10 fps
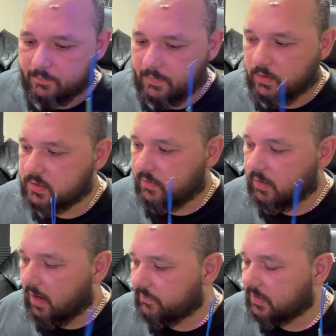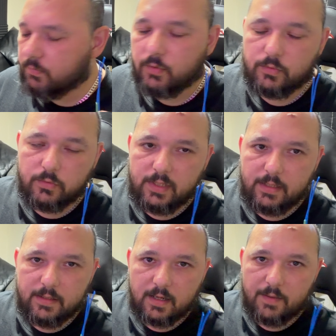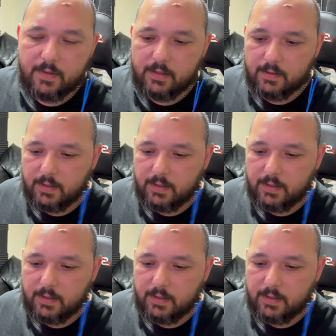because I will have that Bluetooth in the cabin,